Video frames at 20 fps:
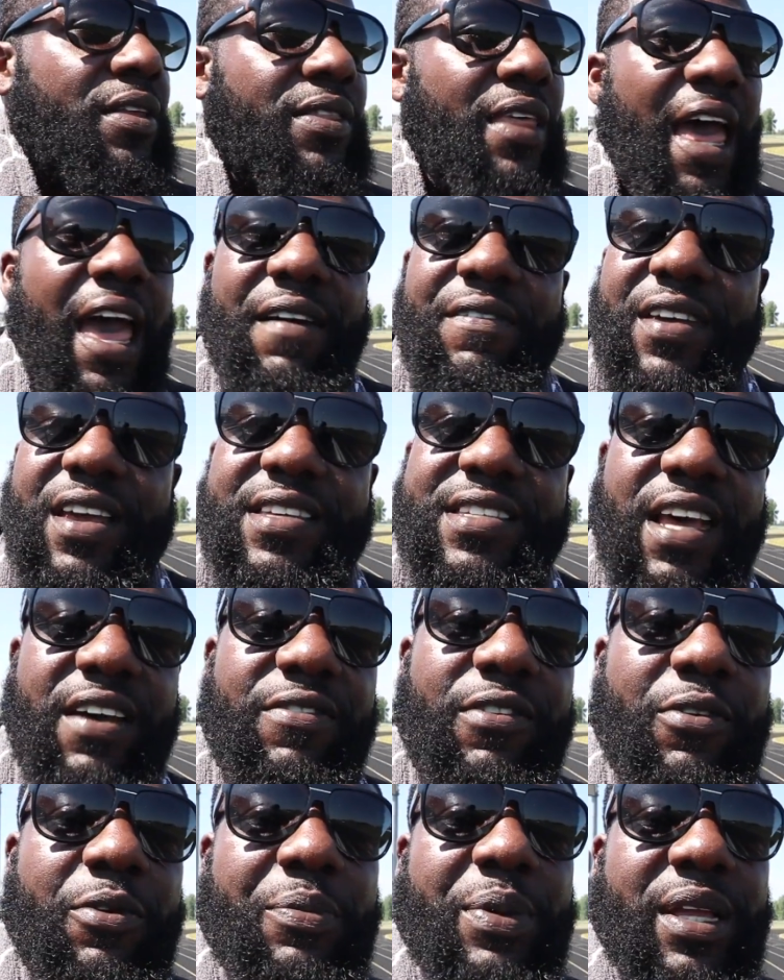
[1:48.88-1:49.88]
the heaviest
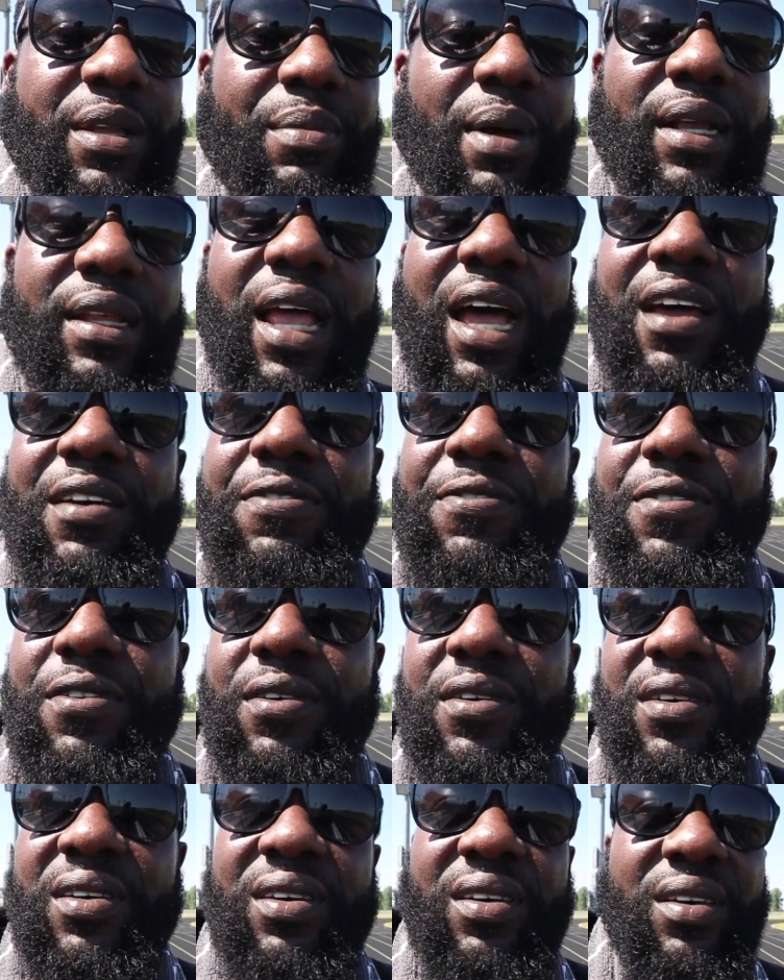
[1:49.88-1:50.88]
I've ever been in my life.
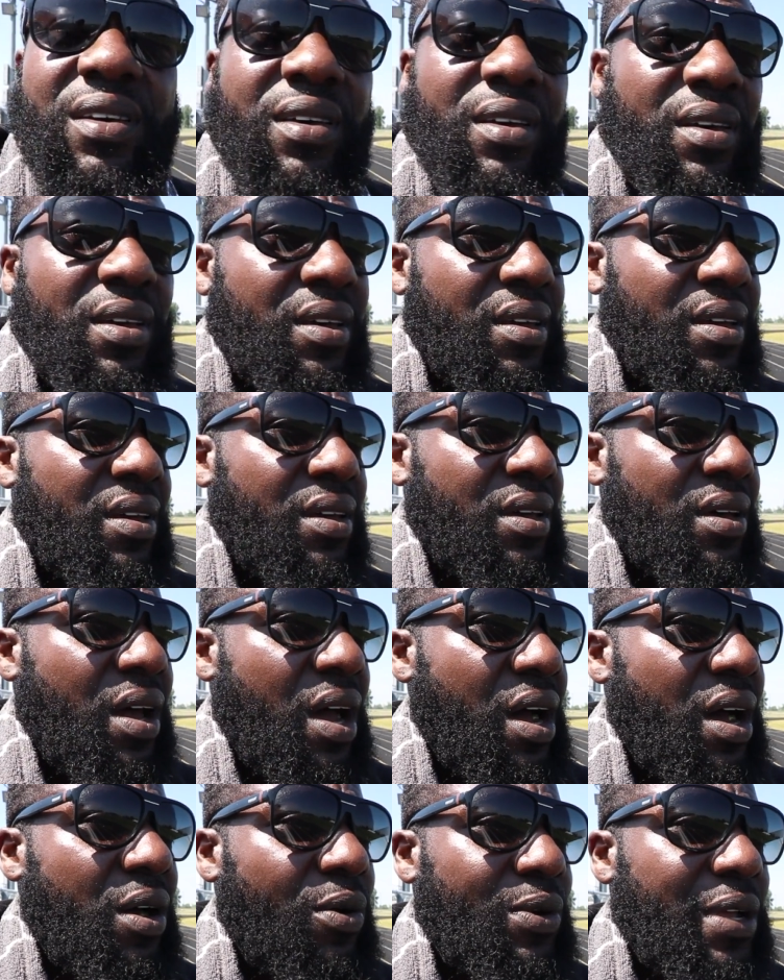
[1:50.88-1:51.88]

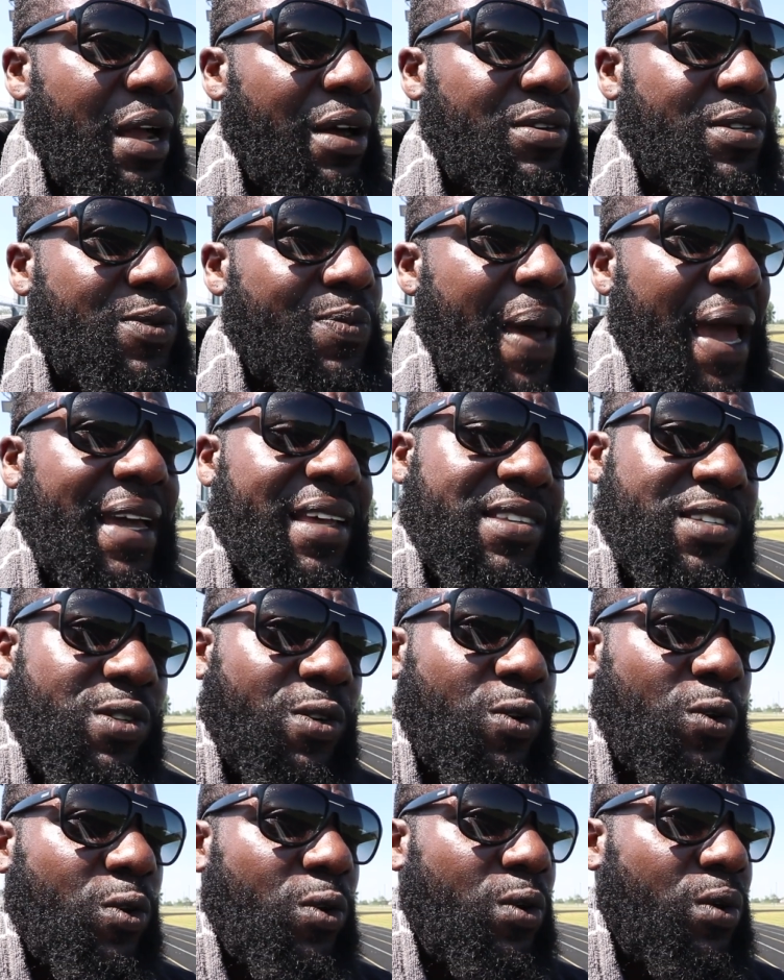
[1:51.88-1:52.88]
When I was back in
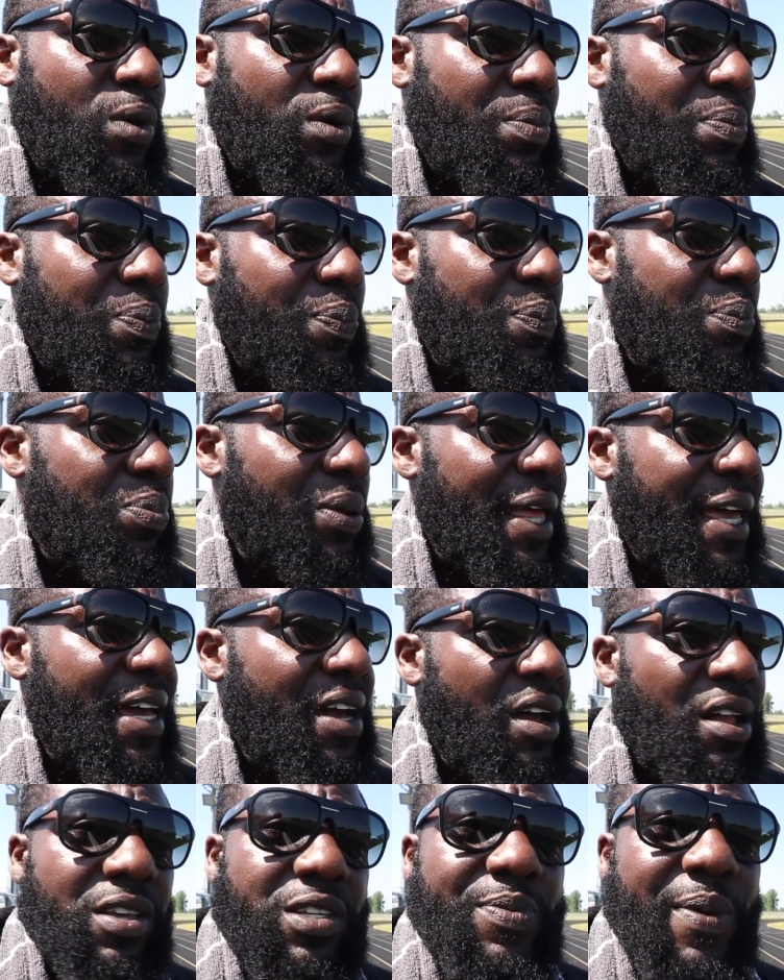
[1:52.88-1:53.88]
school playing
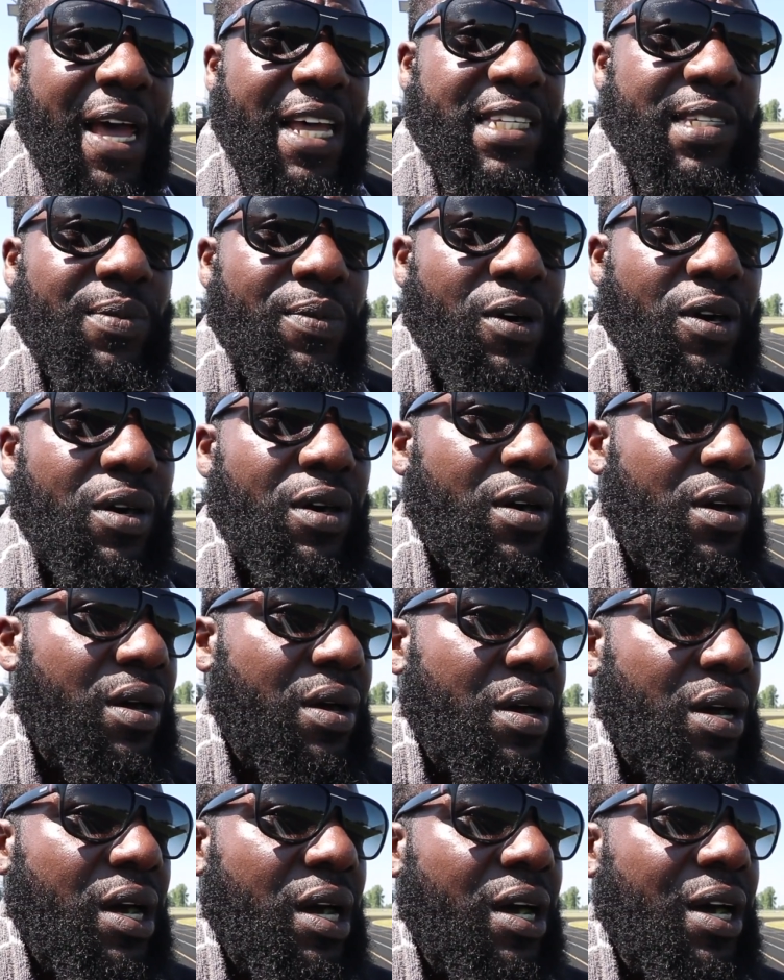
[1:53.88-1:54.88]
college basketball,
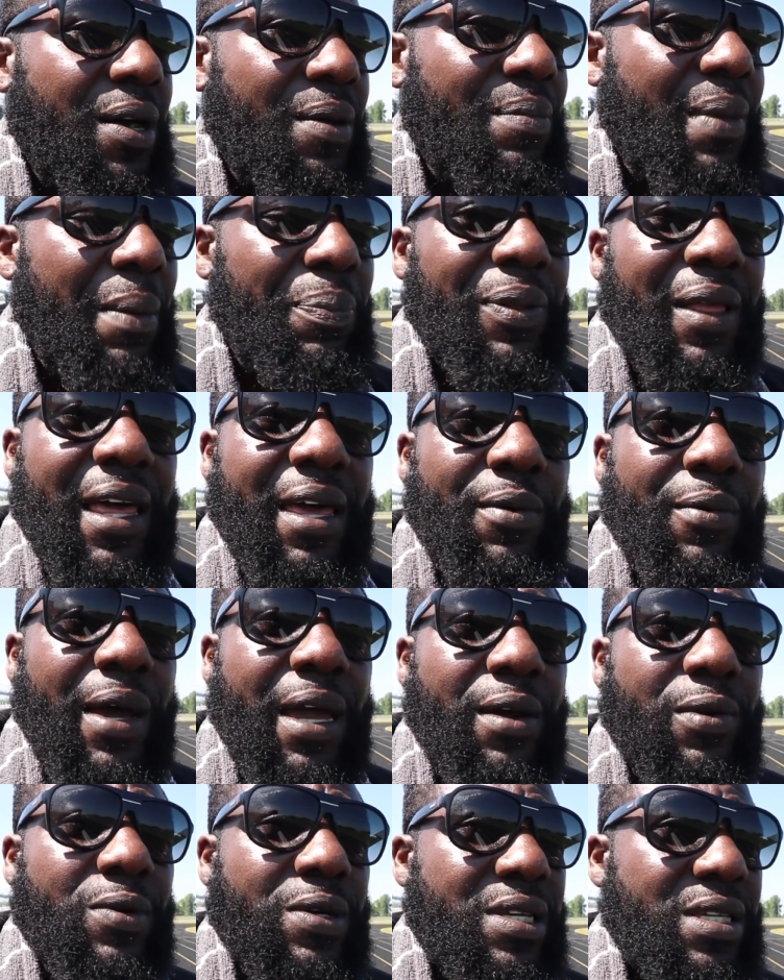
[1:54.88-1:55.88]
my playing
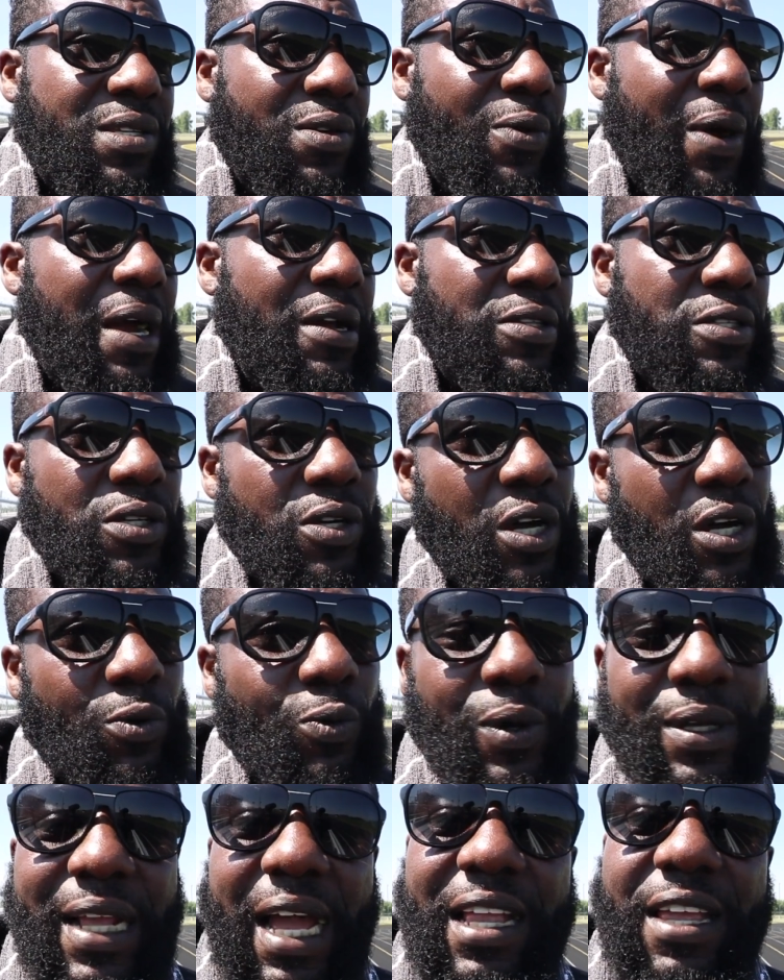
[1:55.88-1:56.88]
weight was around
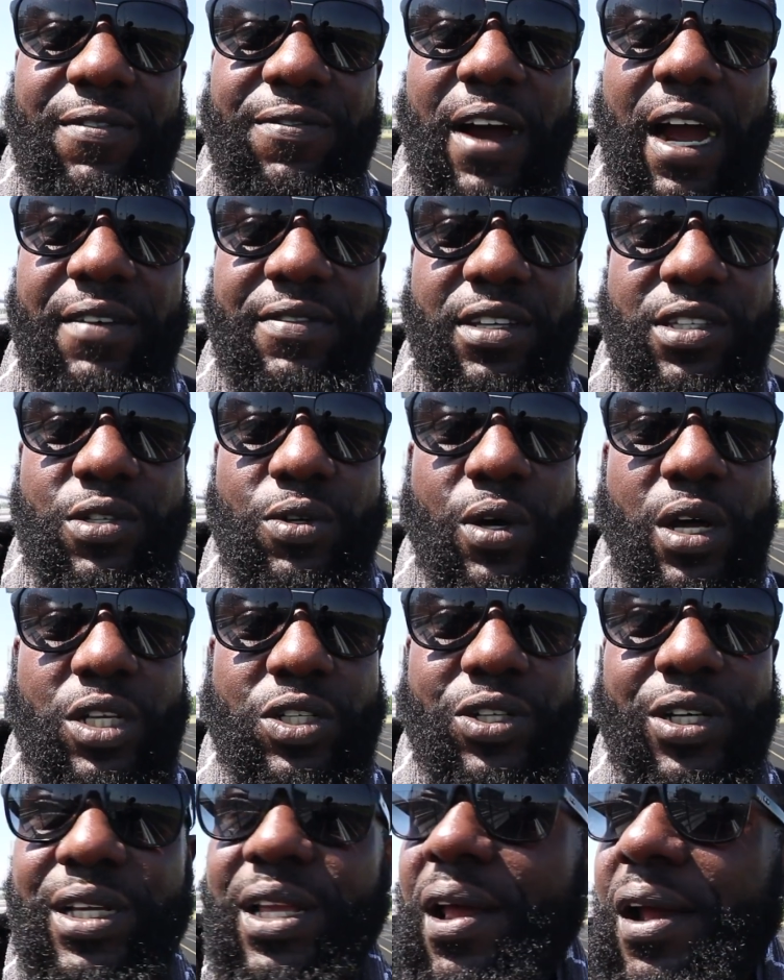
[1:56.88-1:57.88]
195 to
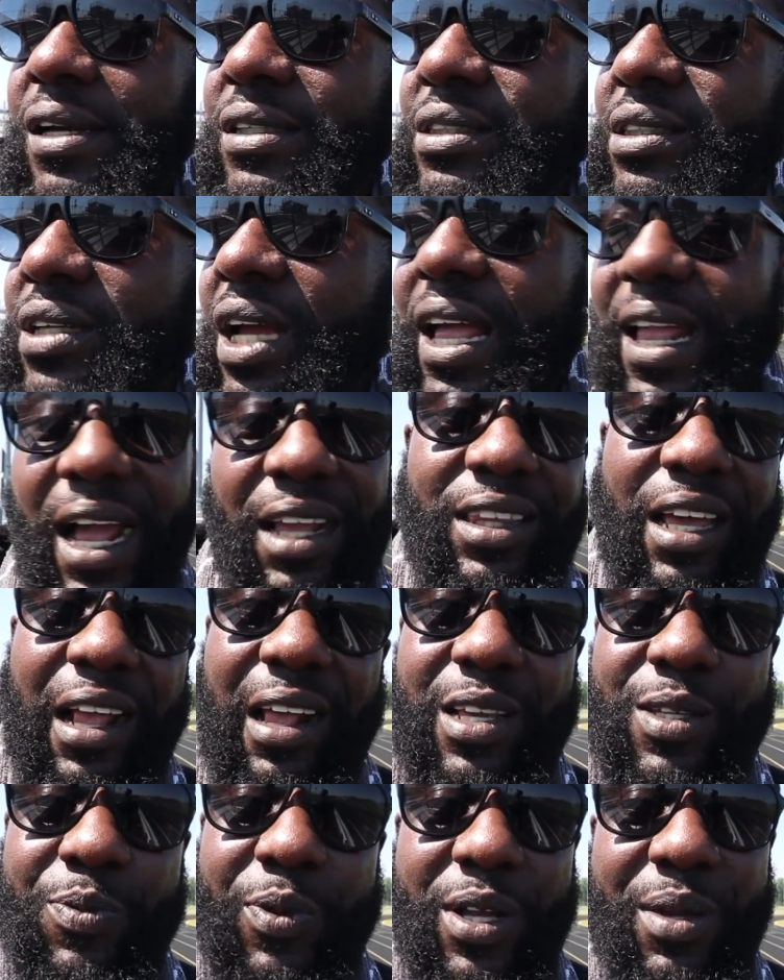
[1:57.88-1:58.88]
200, and I thought I
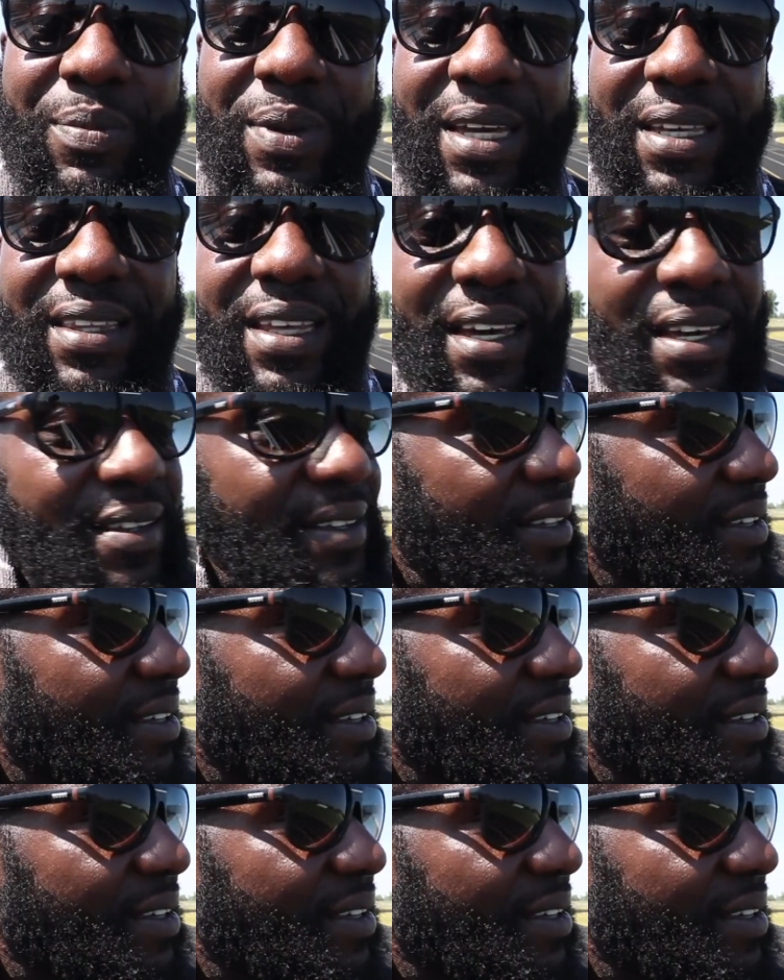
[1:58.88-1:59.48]
was pretty big then.